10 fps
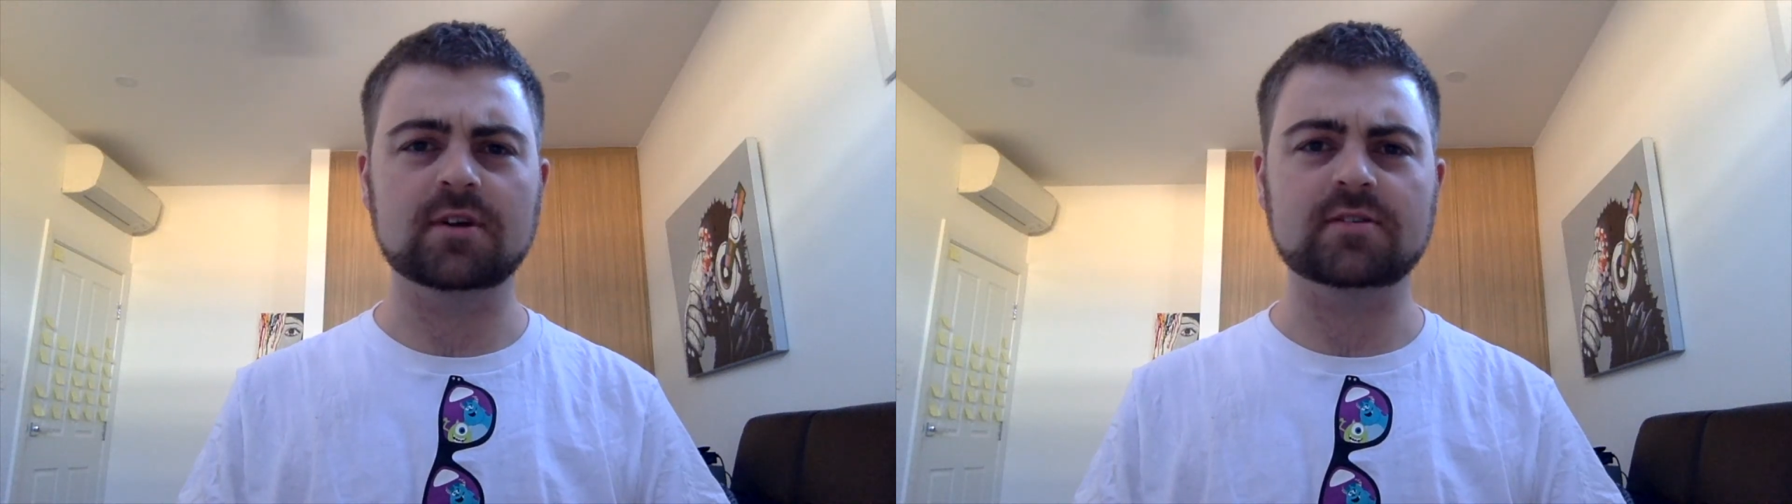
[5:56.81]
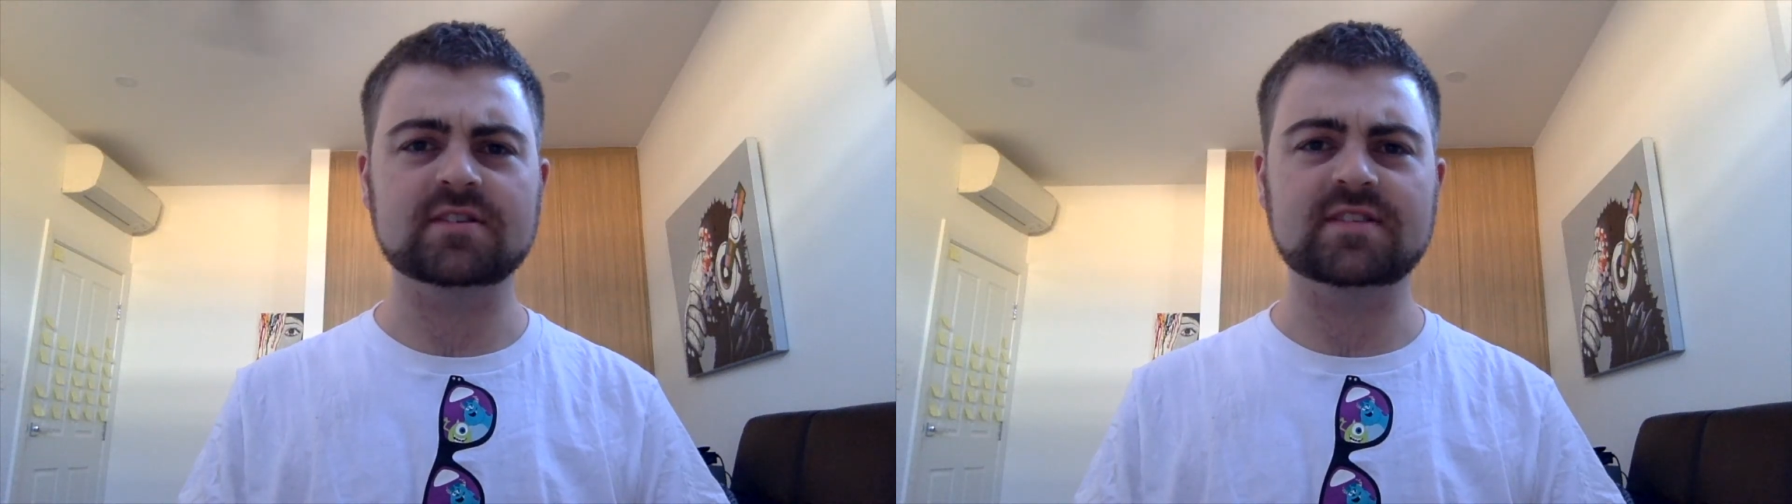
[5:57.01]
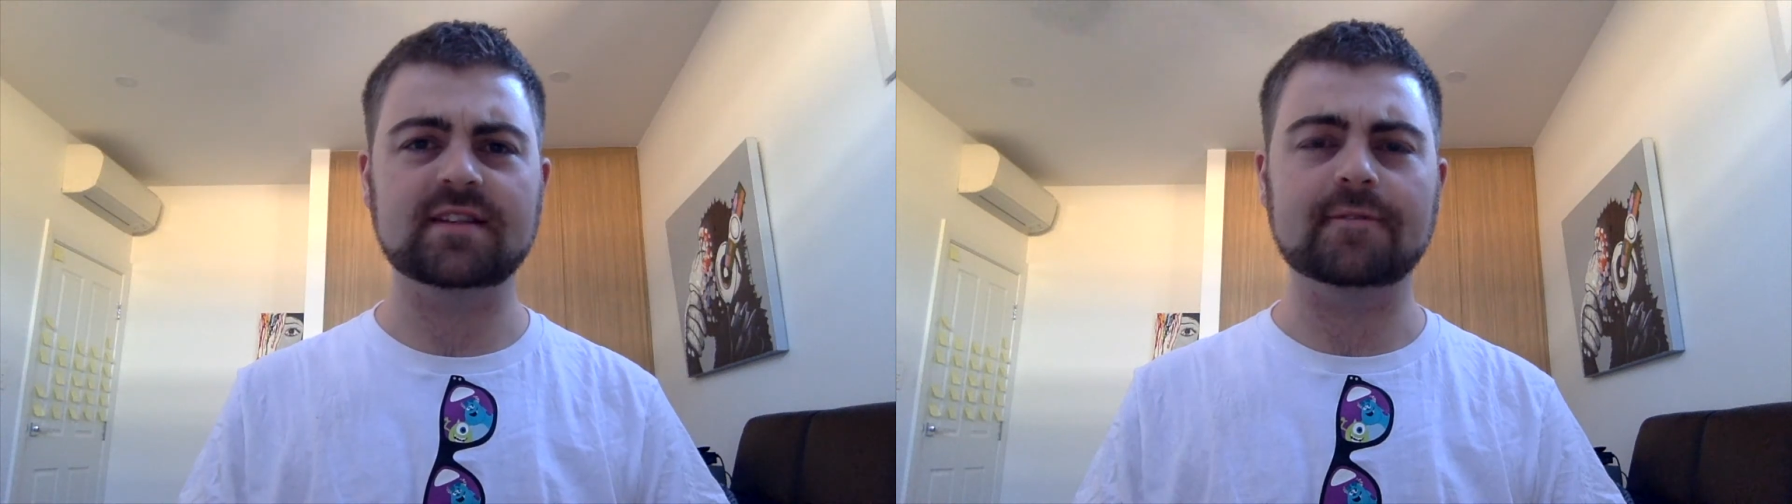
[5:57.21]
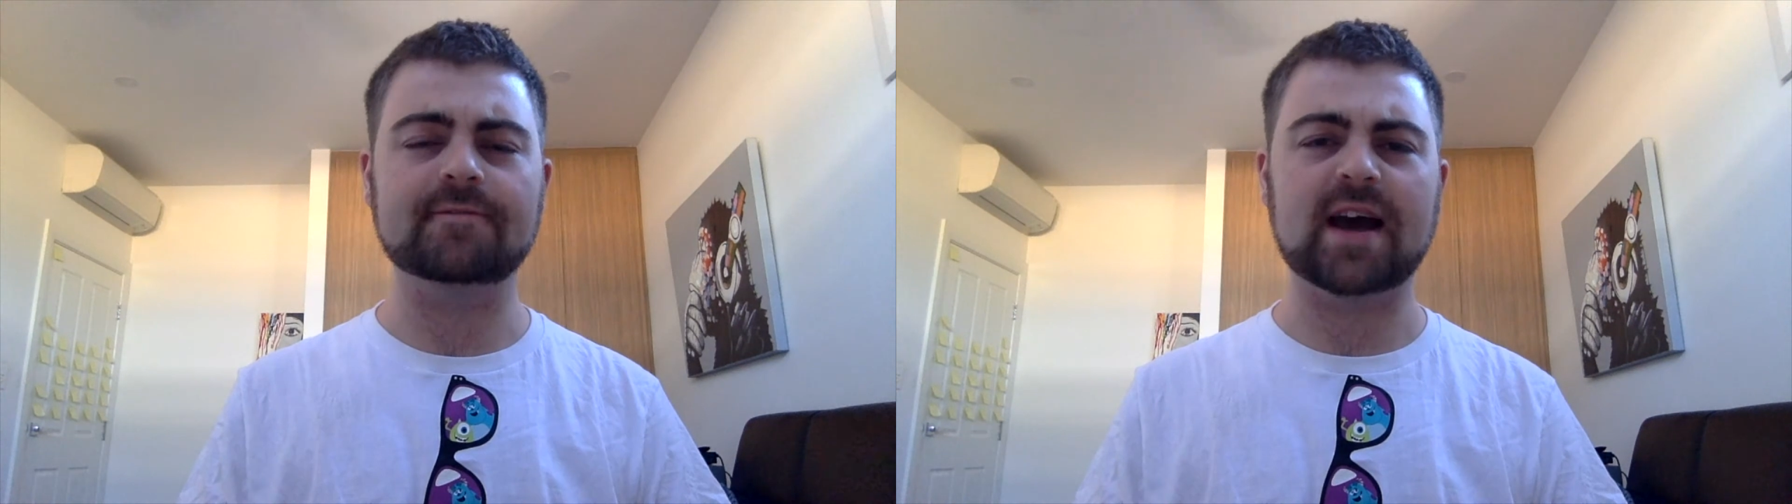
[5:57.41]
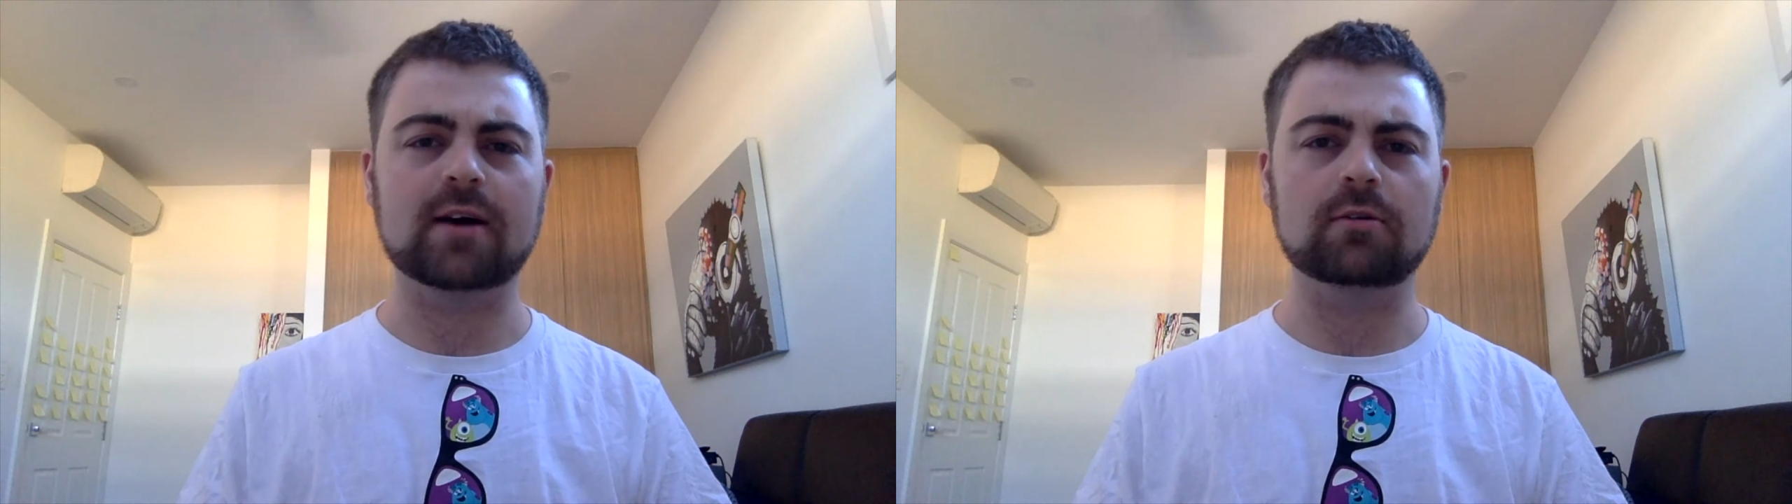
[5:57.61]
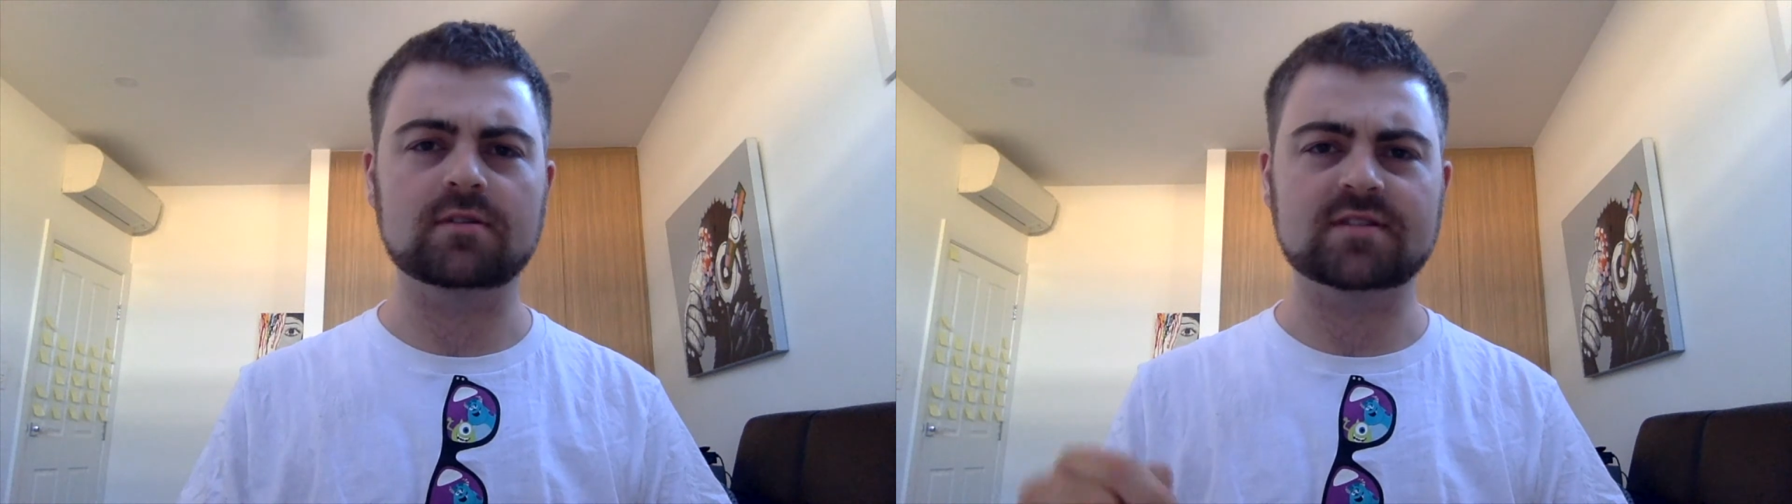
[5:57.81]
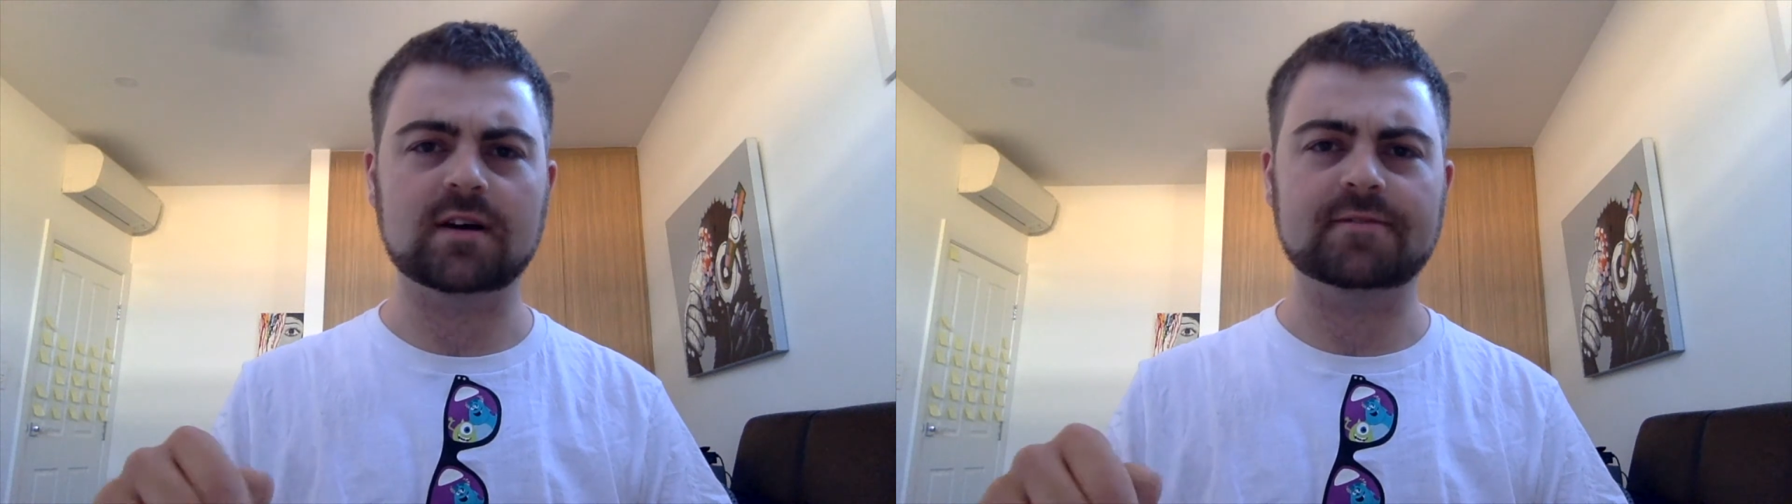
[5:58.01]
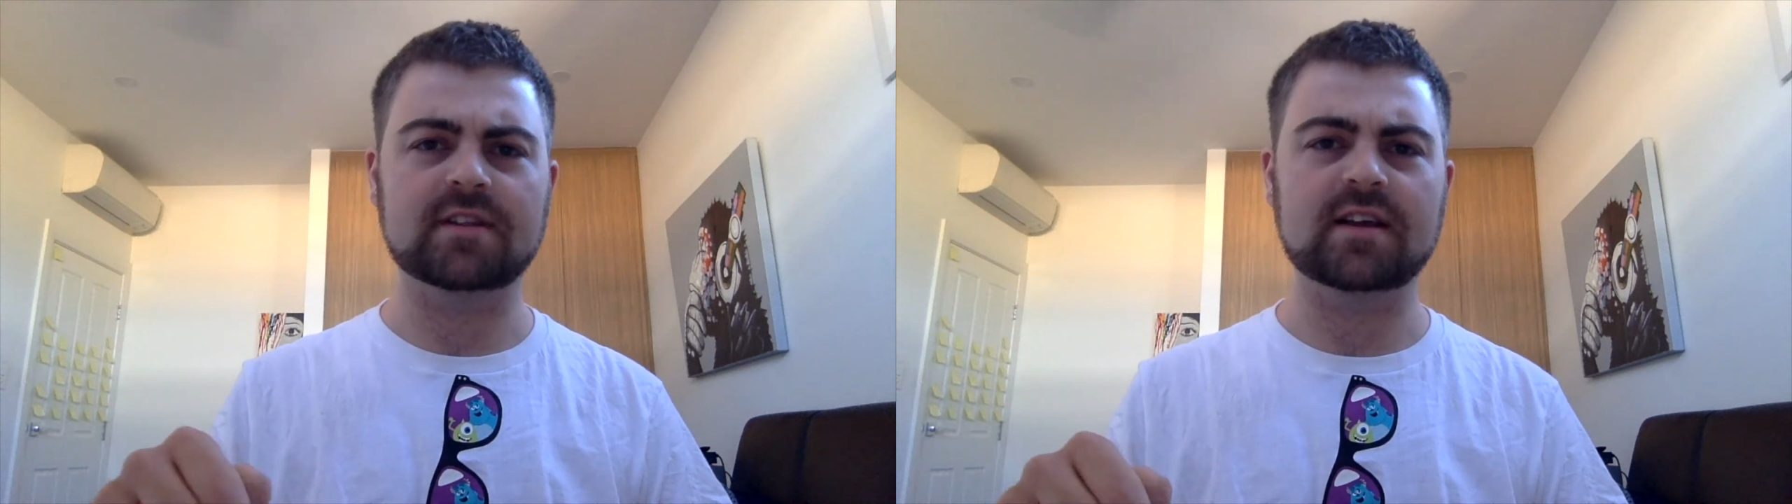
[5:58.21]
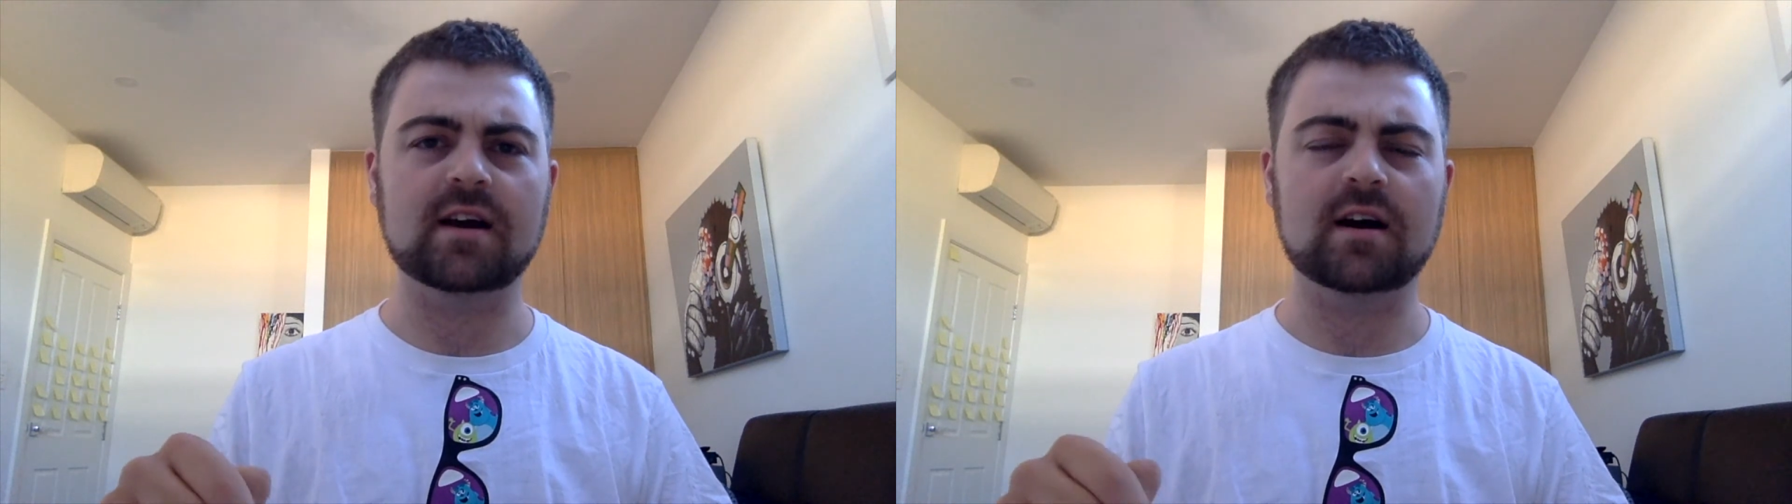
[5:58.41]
noticing the vowels after the